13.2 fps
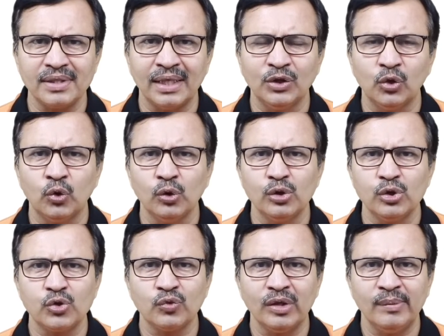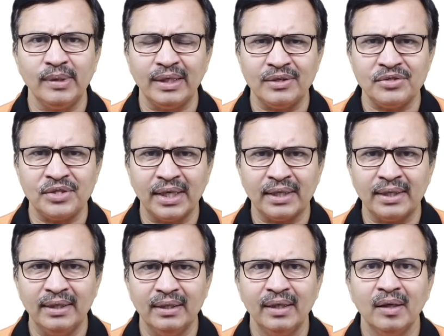and the holes will be injected,